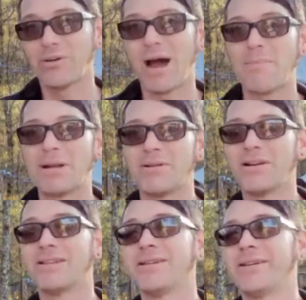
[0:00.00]
I mean,
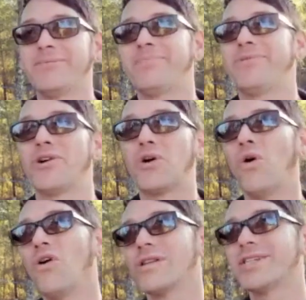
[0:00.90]
the
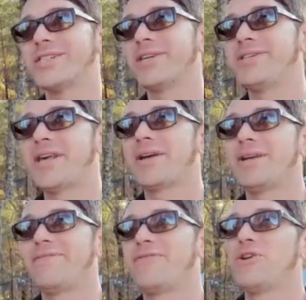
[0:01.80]
goal is that
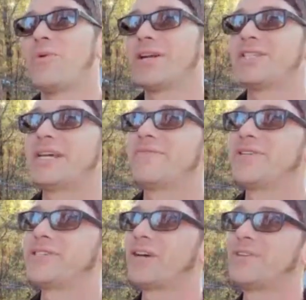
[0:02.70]
if you want to save
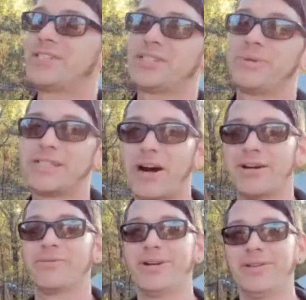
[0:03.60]
this stuff, it's to
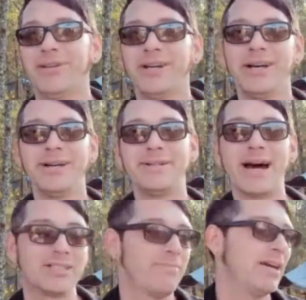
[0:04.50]
retire with,
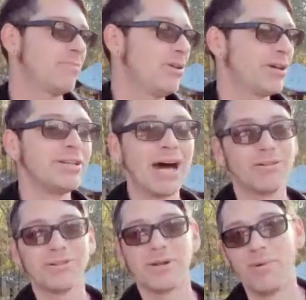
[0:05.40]
not to make $1 million
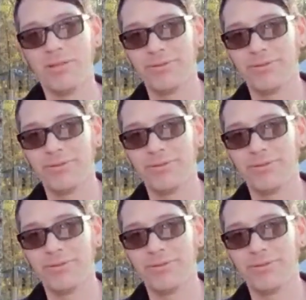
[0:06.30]
in a month.